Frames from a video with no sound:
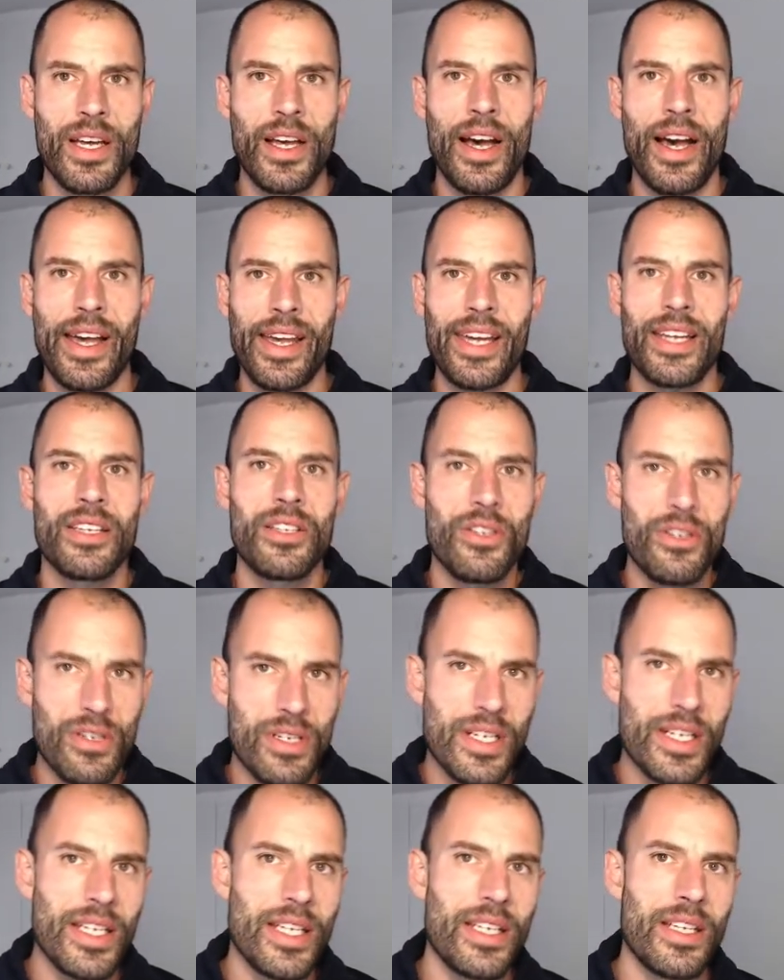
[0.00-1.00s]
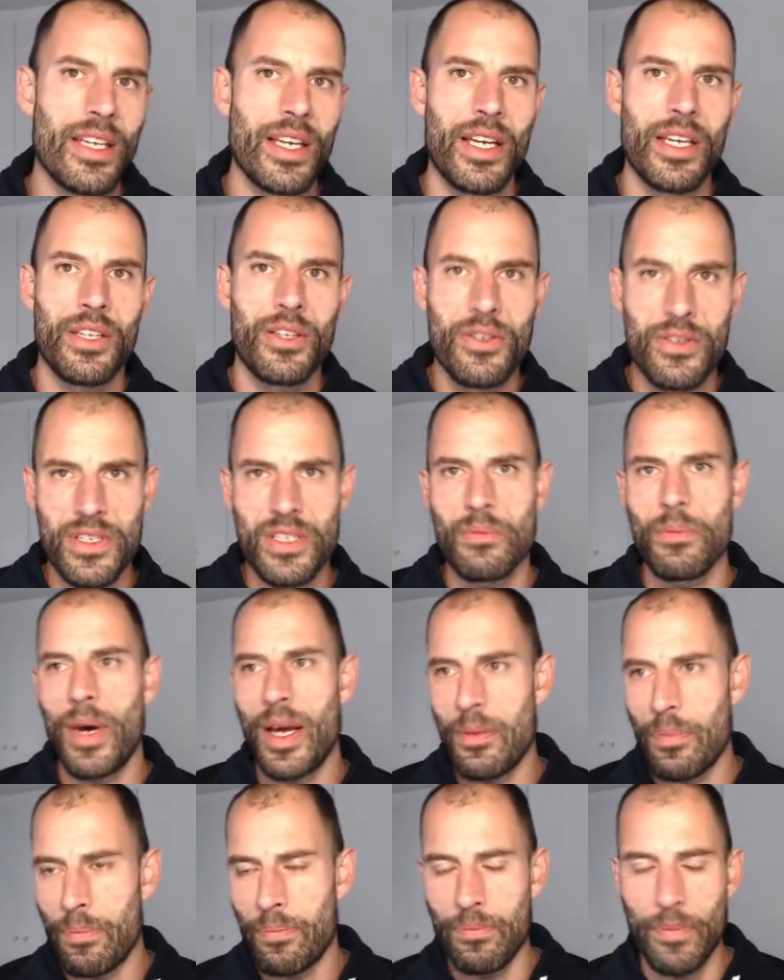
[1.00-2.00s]
I can usually, using
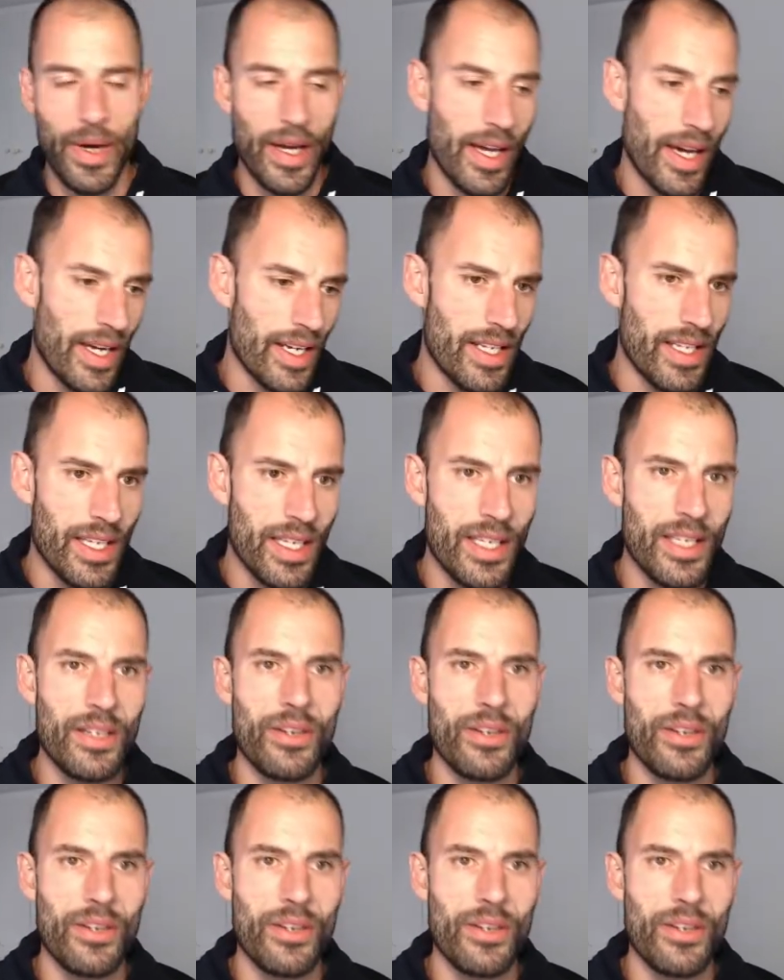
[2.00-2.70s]
my IDE